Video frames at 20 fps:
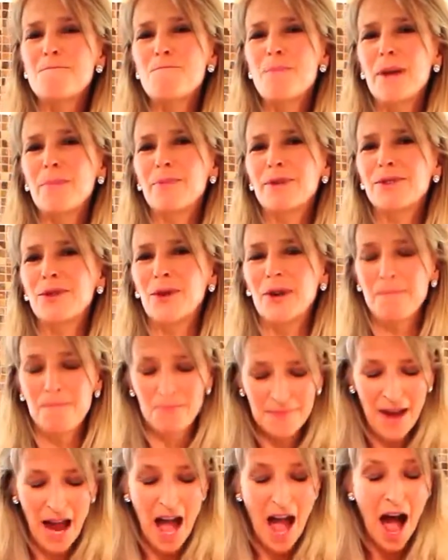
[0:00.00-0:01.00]
Maple syrup.
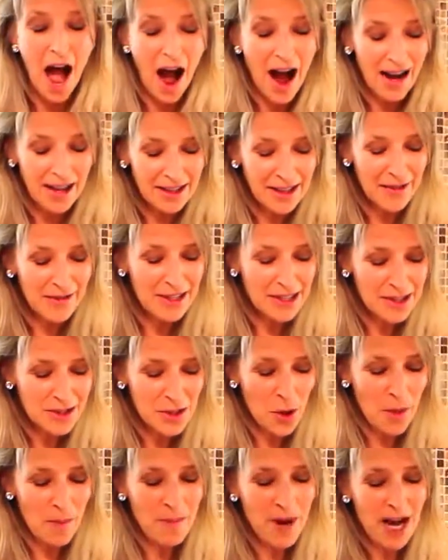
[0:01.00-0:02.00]
I love it
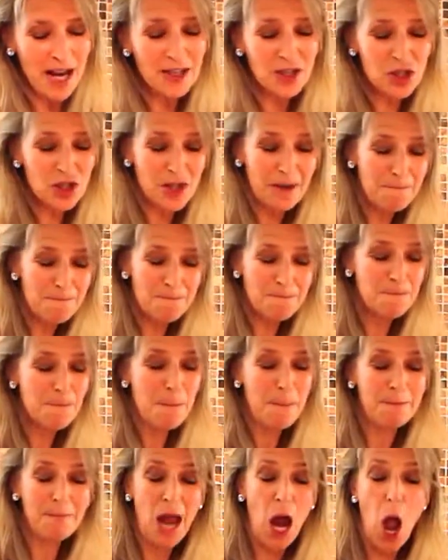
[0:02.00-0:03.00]
so much,
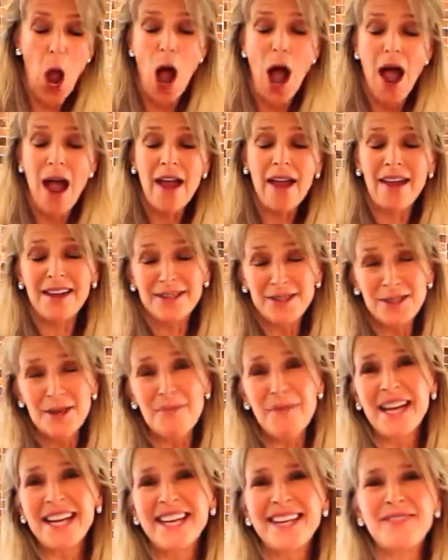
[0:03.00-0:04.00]
it's the
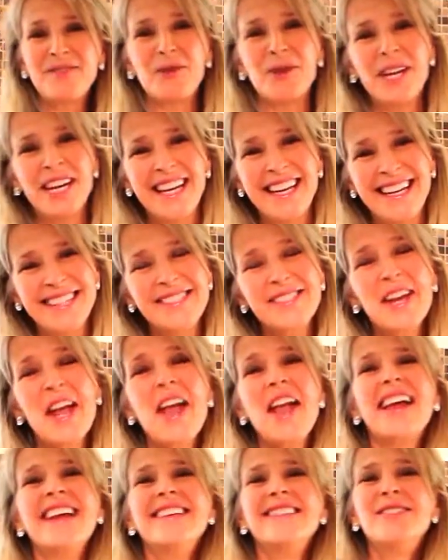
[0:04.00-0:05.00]
main ingredient.
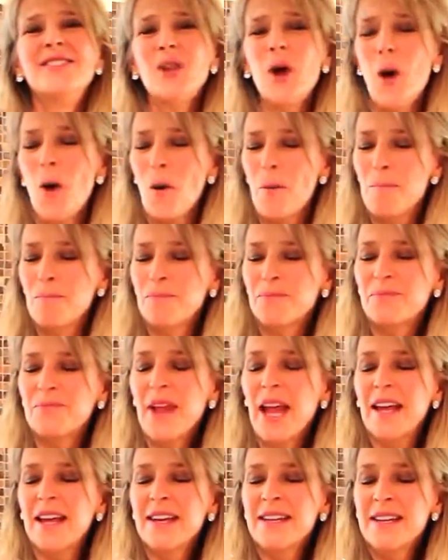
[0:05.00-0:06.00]
So,
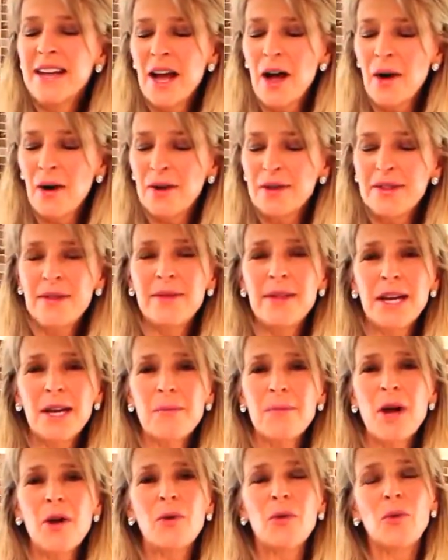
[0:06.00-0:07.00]
now, the thing
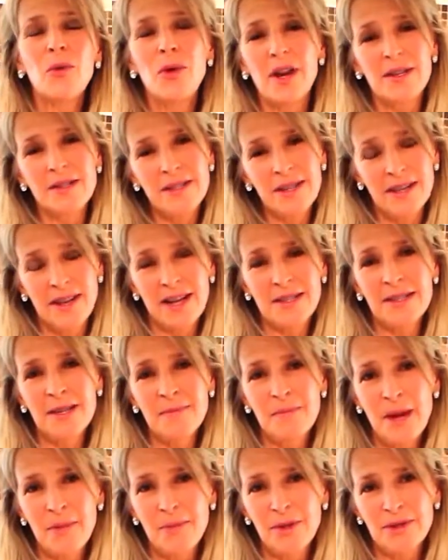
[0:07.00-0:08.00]
about
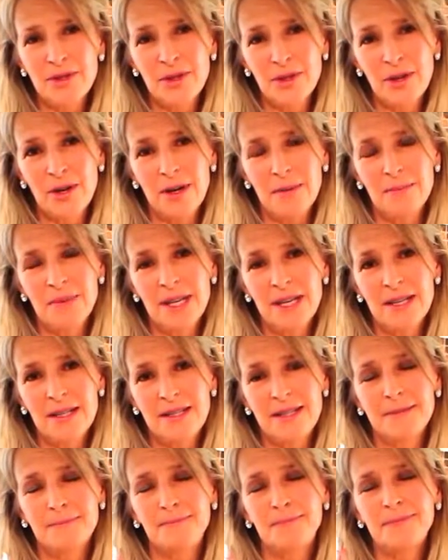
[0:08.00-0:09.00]
selecting maple syrup
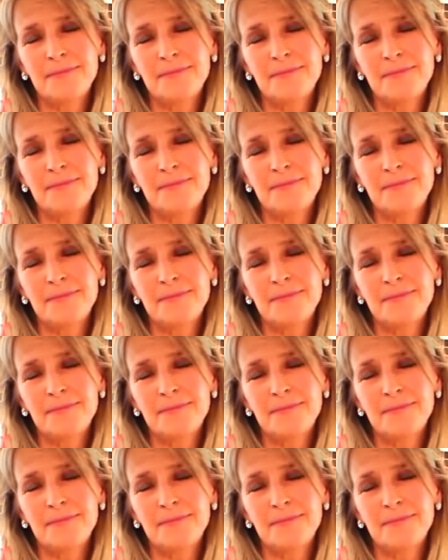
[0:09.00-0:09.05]
is